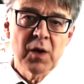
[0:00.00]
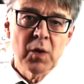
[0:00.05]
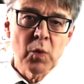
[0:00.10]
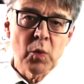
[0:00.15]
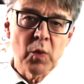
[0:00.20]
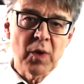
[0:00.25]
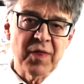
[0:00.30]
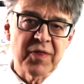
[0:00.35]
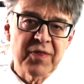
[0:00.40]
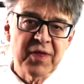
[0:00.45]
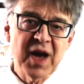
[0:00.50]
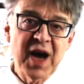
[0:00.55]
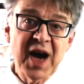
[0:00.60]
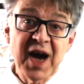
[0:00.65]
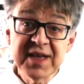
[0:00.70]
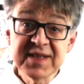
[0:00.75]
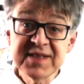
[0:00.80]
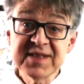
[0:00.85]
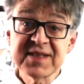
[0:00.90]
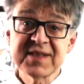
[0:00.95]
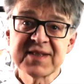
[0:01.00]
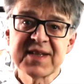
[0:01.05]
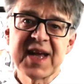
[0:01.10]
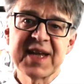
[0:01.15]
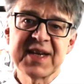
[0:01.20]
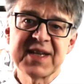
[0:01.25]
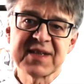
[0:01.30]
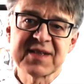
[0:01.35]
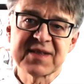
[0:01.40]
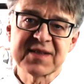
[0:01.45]
With
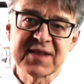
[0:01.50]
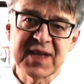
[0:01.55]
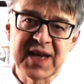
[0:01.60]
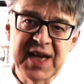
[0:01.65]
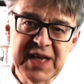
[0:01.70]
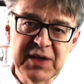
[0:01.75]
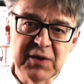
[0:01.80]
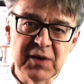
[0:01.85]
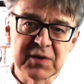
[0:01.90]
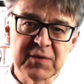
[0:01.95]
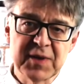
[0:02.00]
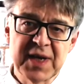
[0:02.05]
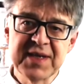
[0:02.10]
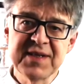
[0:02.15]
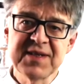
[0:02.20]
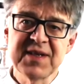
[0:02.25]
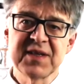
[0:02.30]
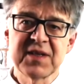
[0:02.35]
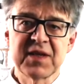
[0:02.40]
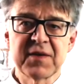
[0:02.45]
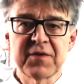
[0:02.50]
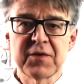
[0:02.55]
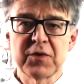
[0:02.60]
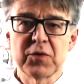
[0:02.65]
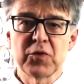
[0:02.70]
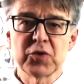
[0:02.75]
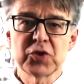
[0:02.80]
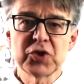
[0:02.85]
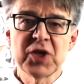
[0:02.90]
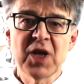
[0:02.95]
unsteady state or transient
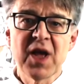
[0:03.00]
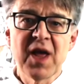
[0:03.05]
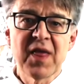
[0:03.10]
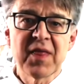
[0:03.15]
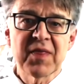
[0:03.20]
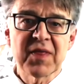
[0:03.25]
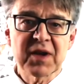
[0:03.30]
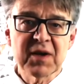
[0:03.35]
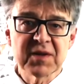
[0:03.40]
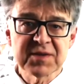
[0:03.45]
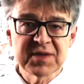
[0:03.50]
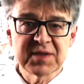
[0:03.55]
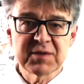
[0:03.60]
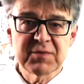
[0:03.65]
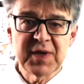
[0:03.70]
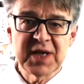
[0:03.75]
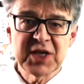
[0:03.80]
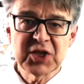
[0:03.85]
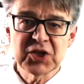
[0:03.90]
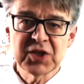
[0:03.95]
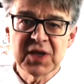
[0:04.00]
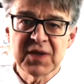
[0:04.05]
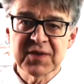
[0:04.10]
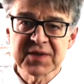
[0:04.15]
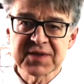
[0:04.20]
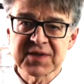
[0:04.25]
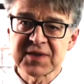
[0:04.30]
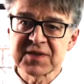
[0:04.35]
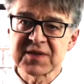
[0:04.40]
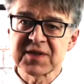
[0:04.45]
diffusion, the concentration in
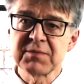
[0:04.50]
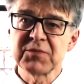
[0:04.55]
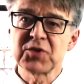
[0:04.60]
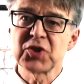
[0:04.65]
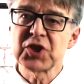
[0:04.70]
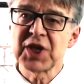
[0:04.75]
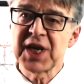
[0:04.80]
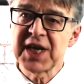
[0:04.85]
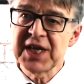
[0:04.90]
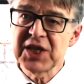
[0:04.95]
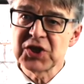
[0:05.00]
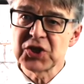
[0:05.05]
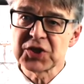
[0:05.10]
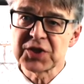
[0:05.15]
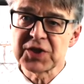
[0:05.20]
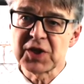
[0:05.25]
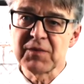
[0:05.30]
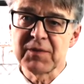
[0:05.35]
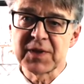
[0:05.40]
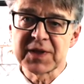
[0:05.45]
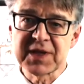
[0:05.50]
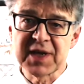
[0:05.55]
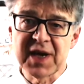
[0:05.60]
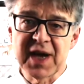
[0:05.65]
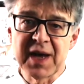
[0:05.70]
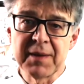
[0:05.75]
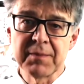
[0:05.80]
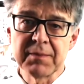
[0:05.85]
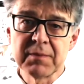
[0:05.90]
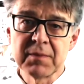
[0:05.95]
the system changes over
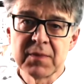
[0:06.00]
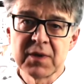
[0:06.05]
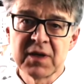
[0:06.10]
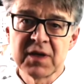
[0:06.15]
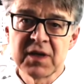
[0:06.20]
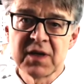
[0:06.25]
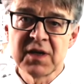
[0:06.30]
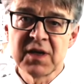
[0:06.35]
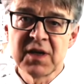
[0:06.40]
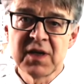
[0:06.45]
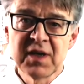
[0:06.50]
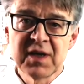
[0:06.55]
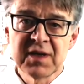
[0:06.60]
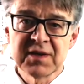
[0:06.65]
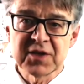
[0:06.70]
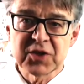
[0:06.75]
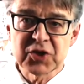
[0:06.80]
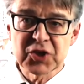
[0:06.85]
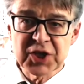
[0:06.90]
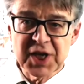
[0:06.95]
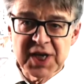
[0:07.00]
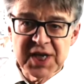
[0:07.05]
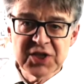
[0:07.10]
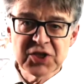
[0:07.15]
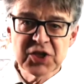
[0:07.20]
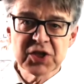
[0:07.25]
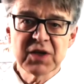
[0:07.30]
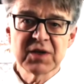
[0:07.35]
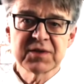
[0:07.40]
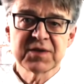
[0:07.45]
time. The
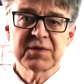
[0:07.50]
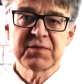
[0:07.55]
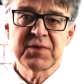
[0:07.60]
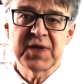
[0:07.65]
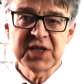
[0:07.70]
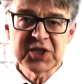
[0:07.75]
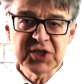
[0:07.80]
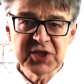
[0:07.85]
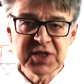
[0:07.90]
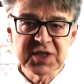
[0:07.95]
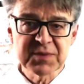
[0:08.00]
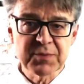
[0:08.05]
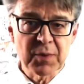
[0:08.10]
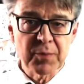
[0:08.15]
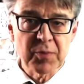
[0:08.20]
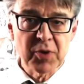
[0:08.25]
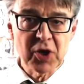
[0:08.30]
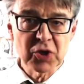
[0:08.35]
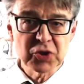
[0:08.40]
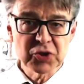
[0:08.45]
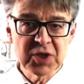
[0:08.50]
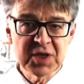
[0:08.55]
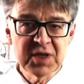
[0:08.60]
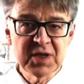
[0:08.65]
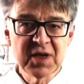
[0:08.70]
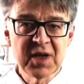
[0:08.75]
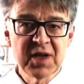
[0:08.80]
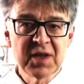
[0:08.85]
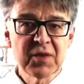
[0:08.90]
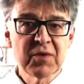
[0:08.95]
change in concentration is
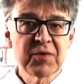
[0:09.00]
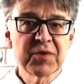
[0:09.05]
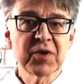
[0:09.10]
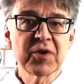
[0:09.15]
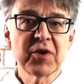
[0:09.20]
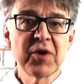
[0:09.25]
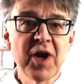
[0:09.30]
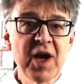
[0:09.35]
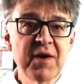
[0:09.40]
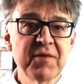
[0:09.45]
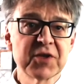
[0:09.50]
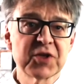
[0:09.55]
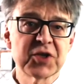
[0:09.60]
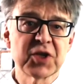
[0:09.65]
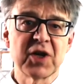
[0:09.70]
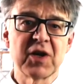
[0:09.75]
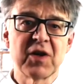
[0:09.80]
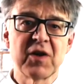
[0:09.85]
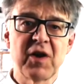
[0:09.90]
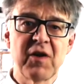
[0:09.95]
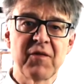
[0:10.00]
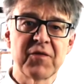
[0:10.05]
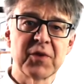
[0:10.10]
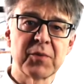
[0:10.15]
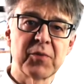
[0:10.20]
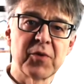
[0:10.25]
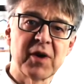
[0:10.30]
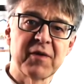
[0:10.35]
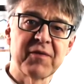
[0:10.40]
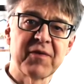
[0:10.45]
proportional to the curvature of the
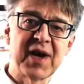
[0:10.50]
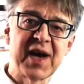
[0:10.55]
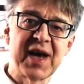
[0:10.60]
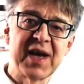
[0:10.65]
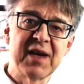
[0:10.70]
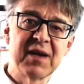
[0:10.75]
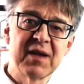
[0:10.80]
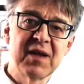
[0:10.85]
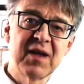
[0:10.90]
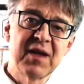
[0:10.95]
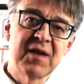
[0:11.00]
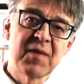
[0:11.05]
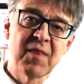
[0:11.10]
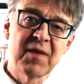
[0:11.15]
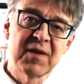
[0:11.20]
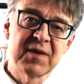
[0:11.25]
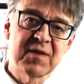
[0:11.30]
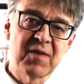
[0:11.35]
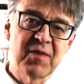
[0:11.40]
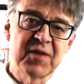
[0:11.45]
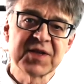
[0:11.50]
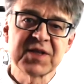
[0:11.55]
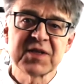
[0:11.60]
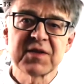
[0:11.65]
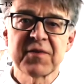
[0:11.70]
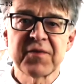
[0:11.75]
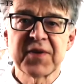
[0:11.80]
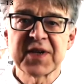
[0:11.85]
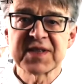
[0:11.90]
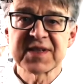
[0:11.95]
profile. This
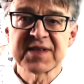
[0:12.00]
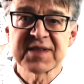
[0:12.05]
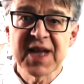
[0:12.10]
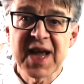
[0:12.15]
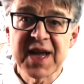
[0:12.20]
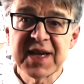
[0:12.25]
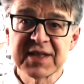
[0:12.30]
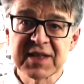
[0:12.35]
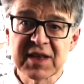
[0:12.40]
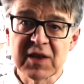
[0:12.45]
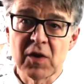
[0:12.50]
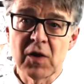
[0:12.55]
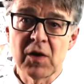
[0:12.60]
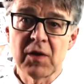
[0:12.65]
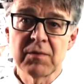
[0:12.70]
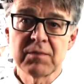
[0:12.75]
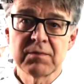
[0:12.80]
is Fick's second law.